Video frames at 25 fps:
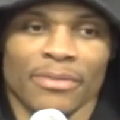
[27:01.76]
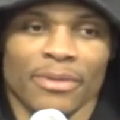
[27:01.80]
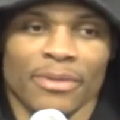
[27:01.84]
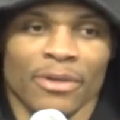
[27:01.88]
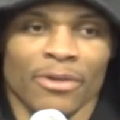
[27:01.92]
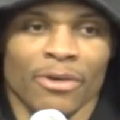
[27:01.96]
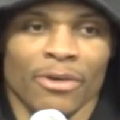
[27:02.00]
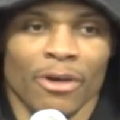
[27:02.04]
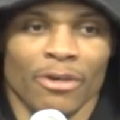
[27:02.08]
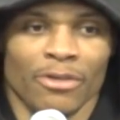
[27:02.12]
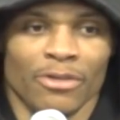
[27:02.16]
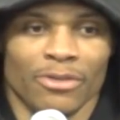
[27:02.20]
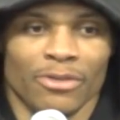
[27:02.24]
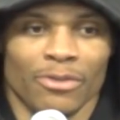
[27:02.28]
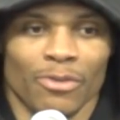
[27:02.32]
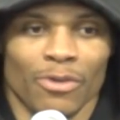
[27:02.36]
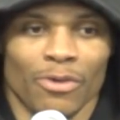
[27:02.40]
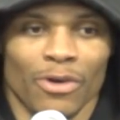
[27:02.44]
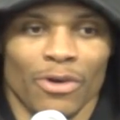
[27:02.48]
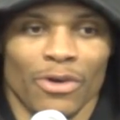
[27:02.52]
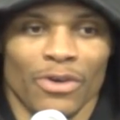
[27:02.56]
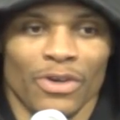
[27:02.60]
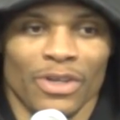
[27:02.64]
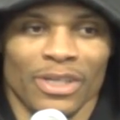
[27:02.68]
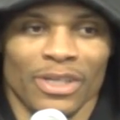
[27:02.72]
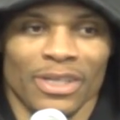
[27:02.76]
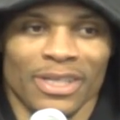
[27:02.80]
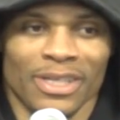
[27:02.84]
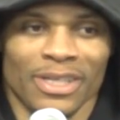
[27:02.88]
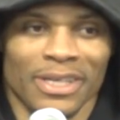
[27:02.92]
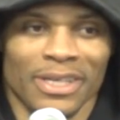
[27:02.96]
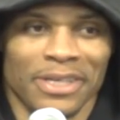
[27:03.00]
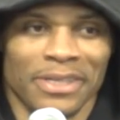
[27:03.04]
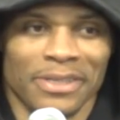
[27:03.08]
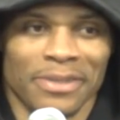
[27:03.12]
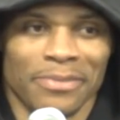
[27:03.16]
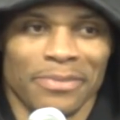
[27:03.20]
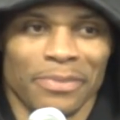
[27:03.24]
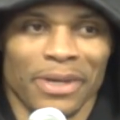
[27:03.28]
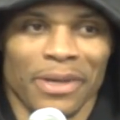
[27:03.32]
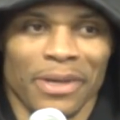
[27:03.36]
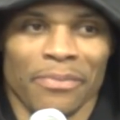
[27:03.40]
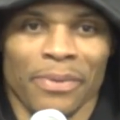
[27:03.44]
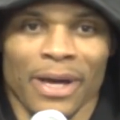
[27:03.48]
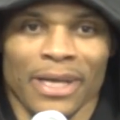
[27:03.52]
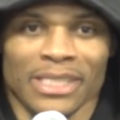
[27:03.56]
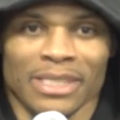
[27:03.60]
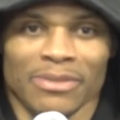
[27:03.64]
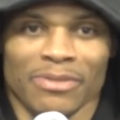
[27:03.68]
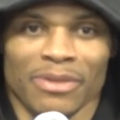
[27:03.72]
across the world and be a
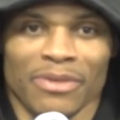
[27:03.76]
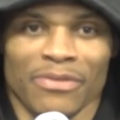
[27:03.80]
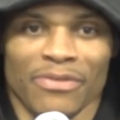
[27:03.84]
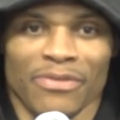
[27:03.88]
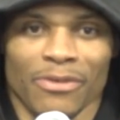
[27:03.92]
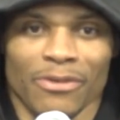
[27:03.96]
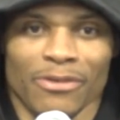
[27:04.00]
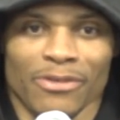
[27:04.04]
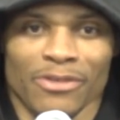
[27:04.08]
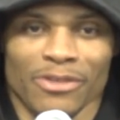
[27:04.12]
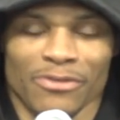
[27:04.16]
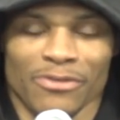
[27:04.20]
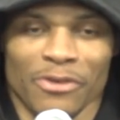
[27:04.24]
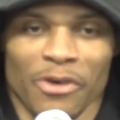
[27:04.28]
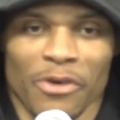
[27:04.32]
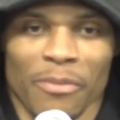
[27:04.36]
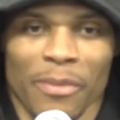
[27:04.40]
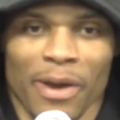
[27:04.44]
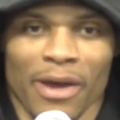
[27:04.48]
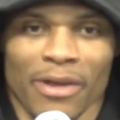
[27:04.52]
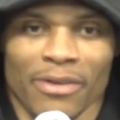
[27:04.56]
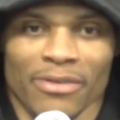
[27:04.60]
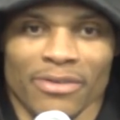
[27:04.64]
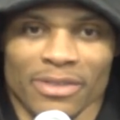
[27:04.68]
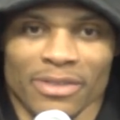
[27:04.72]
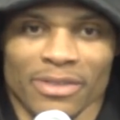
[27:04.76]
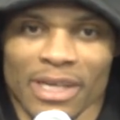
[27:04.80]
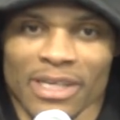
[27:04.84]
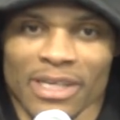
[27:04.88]
positive influence to role models,